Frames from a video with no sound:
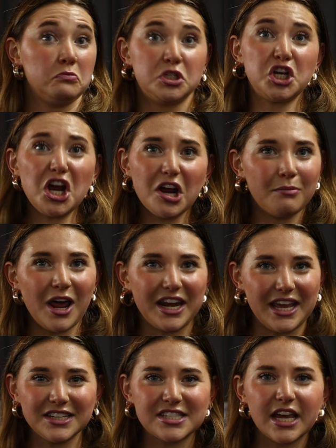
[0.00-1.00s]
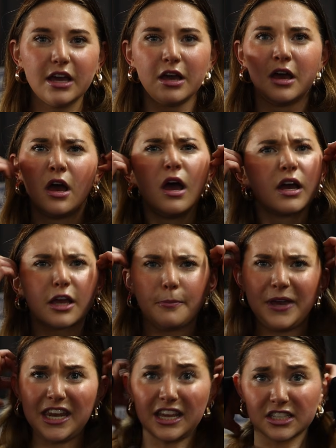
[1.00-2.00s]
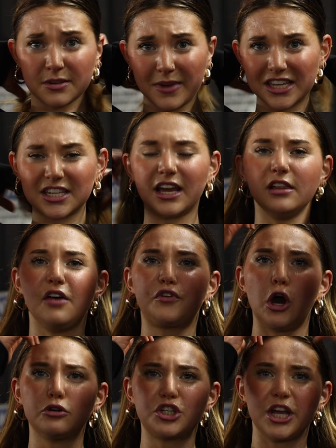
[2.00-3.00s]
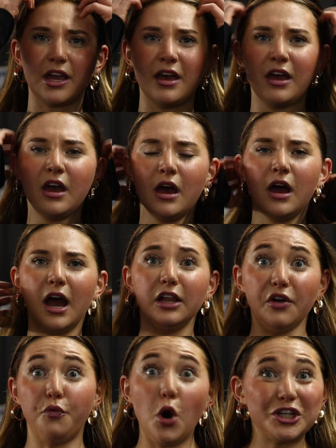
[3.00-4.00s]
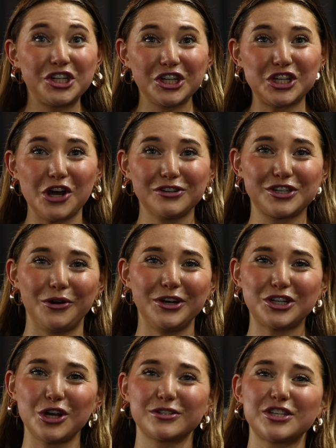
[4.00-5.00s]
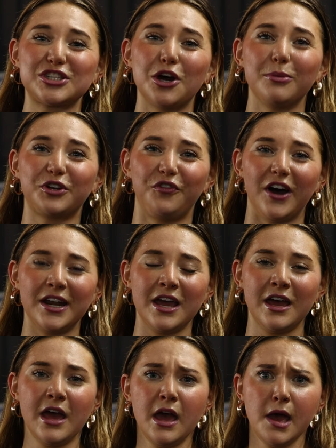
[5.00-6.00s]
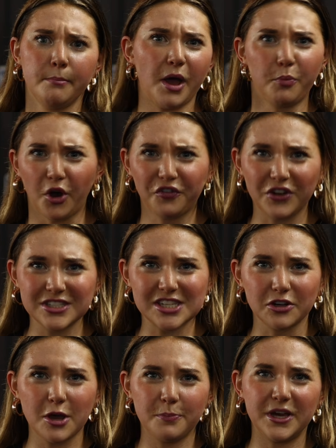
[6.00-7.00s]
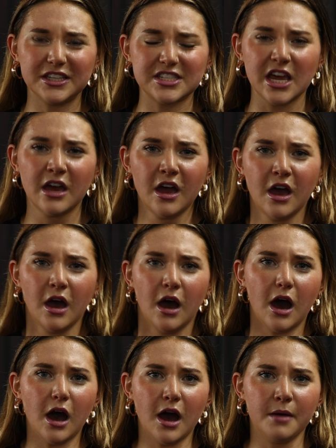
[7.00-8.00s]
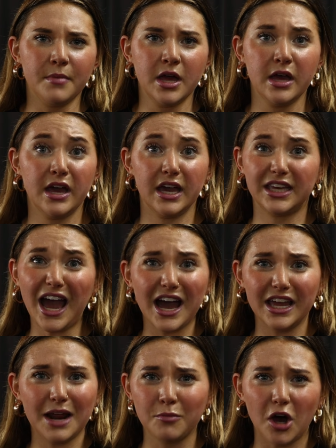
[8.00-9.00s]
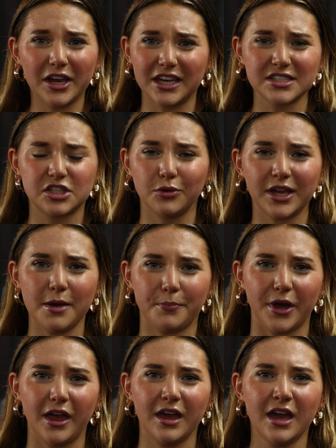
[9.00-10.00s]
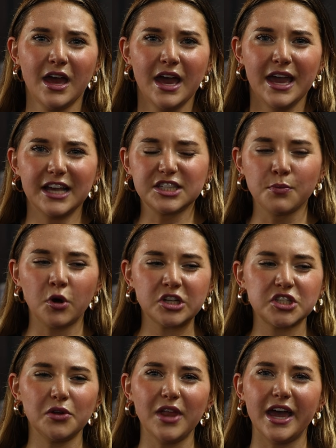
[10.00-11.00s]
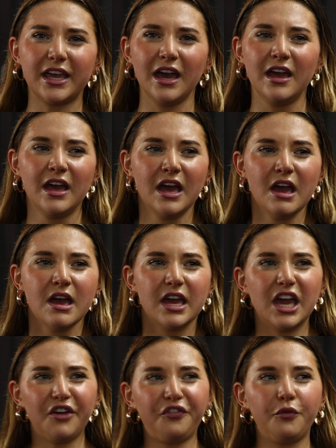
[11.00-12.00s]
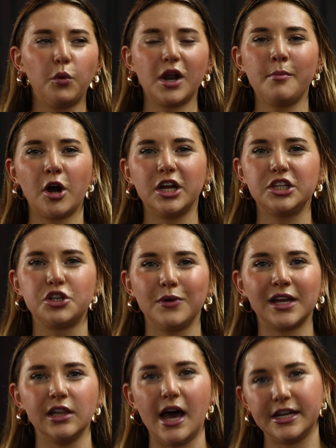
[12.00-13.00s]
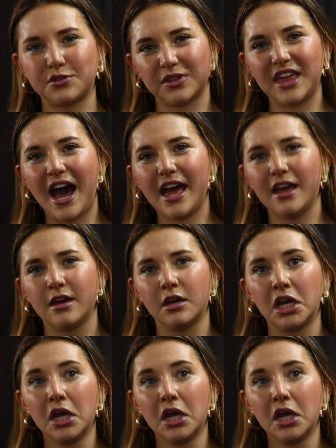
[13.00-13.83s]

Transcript: Sure, I'm not against it. Competing is amazing. I love coaching. I love watching shows. Going to shows is so much fun. My boyfriend still competes. Yeah, and I'm not against doing it, but it's more so like if what I'm already doing aligns with that,